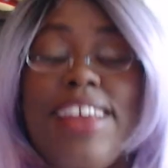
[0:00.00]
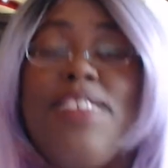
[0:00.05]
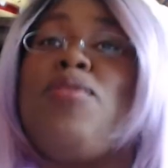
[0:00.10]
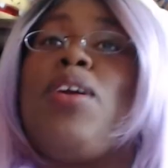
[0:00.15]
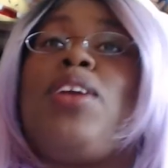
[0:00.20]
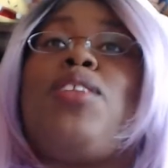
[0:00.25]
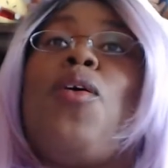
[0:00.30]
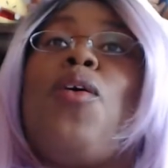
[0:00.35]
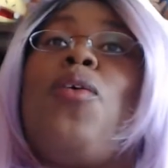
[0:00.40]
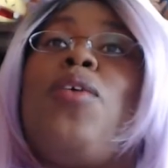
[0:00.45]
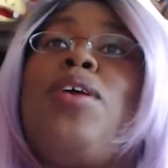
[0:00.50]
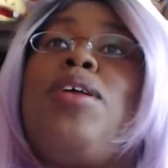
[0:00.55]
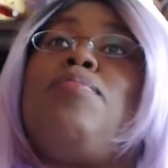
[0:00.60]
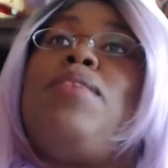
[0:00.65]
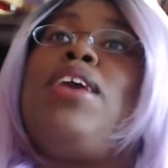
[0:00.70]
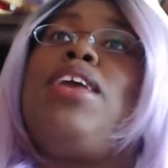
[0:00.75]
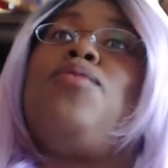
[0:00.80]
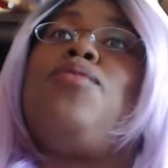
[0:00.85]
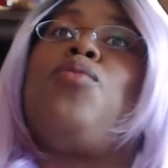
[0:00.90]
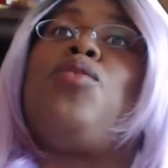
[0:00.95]
Victorian
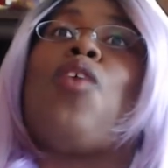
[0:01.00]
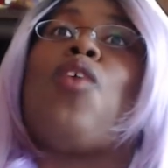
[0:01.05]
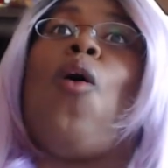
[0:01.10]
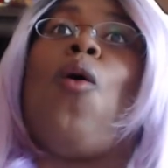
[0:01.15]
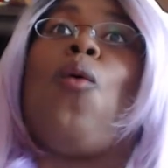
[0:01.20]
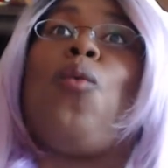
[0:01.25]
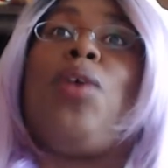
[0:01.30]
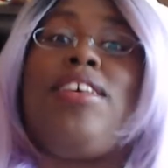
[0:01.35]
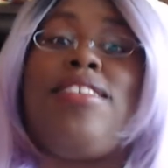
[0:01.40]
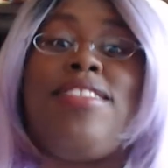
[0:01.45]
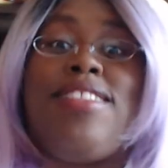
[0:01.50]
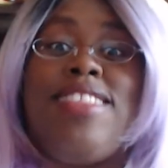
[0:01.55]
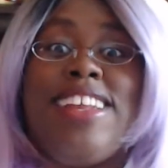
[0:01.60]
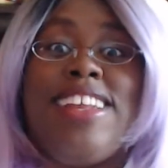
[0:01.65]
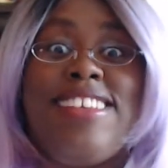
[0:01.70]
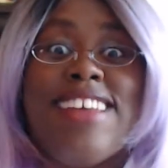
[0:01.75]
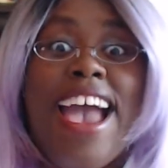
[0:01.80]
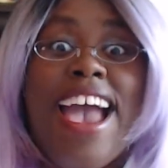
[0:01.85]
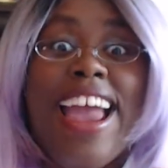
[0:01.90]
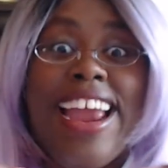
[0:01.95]
Maiden was always the
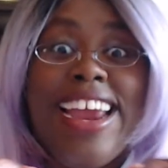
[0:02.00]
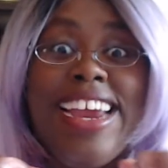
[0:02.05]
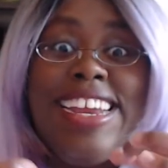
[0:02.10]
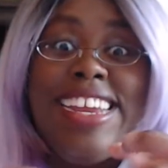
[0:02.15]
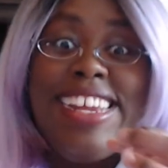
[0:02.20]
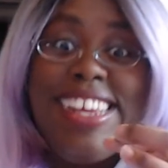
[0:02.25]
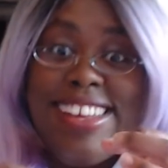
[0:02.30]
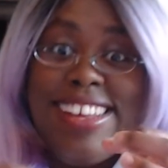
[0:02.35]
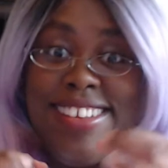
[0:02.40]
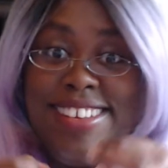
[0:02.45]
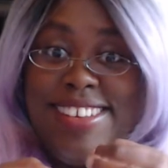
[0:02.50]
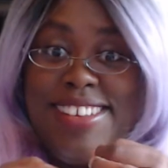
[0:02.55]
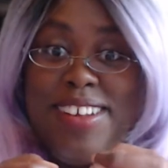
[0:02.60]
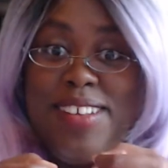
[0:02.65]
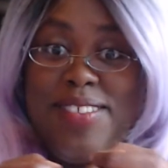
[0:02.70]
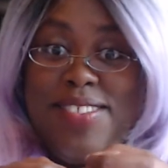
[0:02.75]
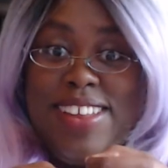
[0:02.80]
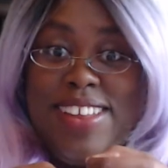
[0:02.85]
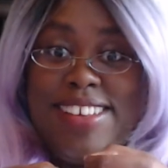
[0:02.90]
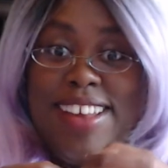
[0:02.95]
tiniest
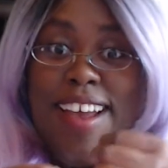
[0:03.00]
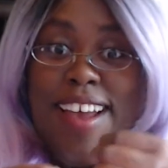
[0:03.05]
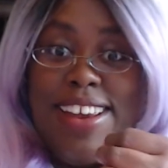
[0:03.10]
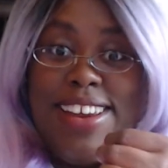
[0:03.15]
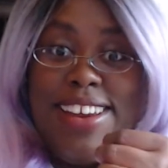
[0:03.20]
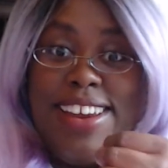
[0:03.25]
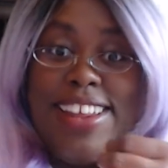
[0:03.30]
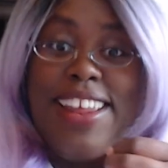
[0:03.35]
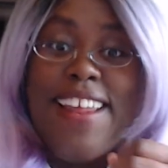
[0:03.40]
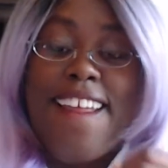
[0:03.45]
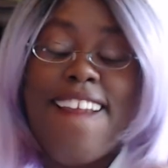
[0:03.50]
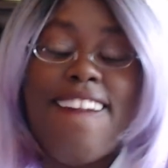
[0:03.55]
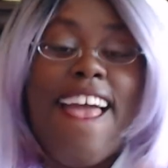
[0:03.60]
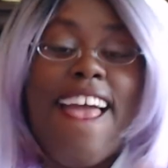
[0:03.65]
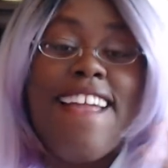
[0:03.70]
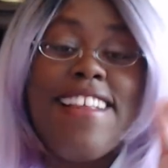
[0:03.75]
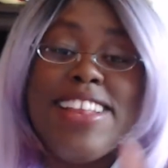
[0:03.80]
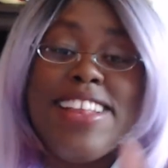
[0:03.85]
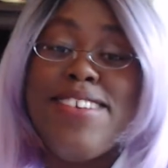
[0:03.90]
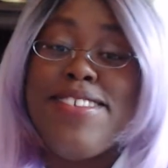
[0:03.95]
of the tiny.
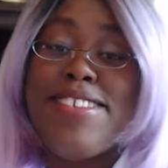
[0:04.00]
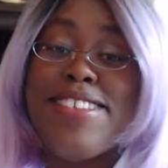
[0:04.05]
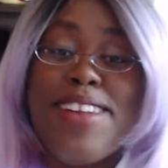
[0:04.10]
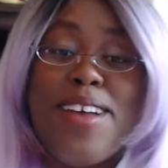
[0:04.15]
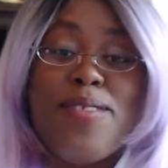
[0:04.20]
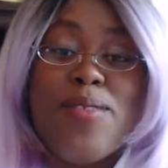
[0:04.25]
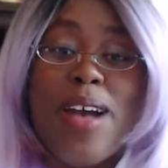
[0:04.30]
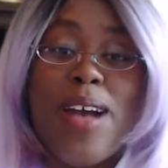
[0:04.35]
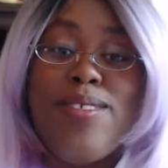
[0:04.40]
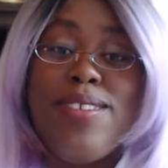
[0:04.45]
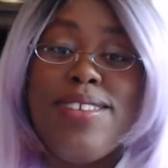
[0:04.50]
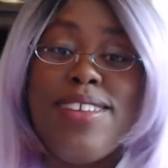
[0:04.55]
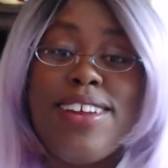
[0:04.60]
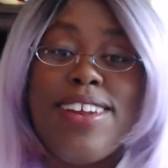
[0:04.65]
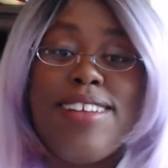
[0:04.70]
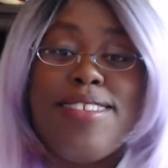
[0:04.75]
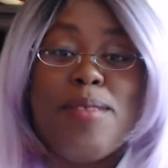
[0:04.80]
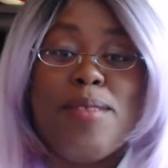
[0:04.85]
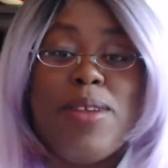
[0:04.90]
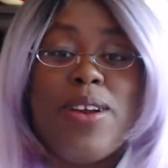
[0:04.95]
Like, there's stuff, I was looking
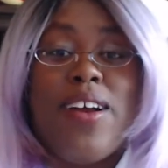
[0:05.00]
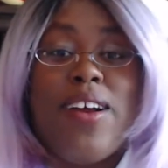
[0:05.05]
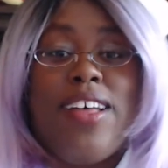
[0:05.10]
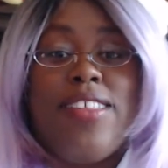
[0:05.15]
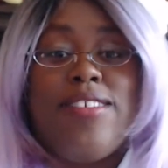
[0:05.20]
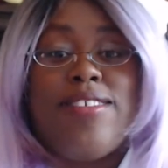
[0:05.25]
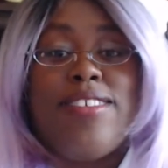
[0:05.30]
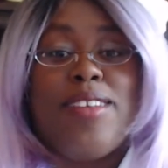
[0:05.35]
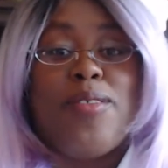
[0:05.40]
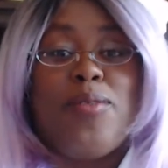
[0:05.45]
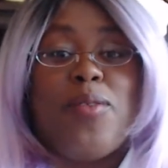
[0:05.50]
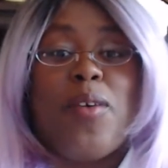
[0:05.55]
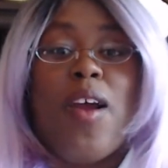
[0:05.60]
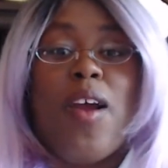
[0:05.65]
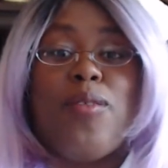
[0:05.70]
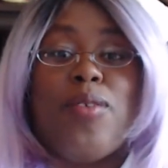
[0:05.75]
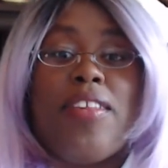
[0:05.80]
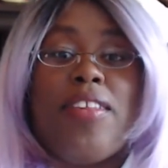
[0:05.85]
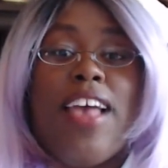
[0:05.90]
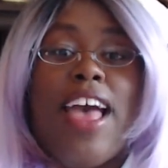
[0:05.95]
at some of their other stuff where I
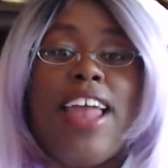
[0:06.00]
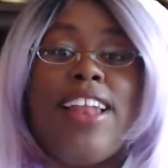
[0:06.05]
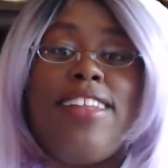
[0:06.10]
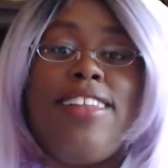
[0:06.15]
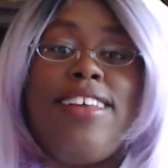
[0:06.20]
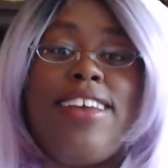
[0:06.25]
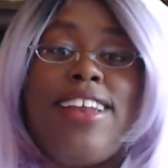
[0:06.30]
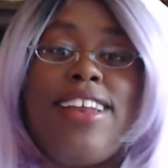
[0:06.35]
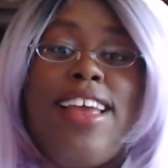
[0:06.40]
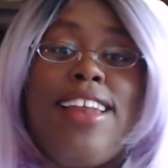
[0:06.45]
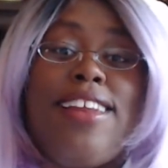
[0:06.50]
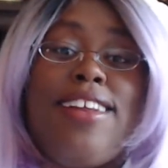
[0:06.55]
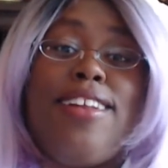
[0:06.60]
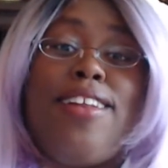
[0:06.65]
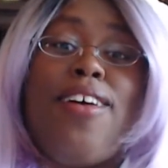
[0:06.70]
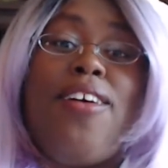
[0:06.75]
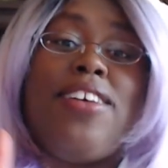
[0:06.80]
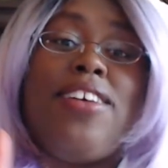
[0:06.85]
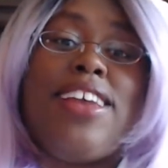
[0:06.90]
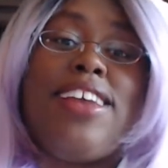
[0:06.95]
was kind of looking at it
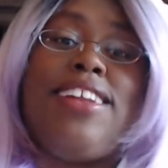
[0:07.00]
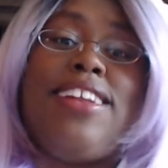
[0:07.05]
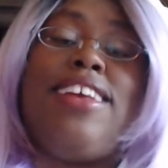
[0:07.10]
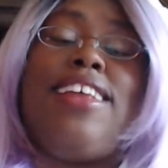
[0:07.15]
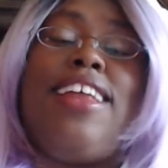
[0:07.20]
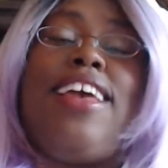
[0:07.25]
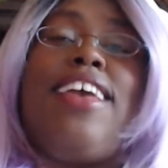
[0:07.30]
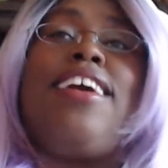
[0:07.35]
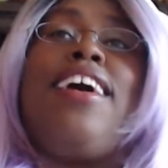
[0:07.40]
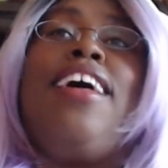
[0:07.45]
longingly, like,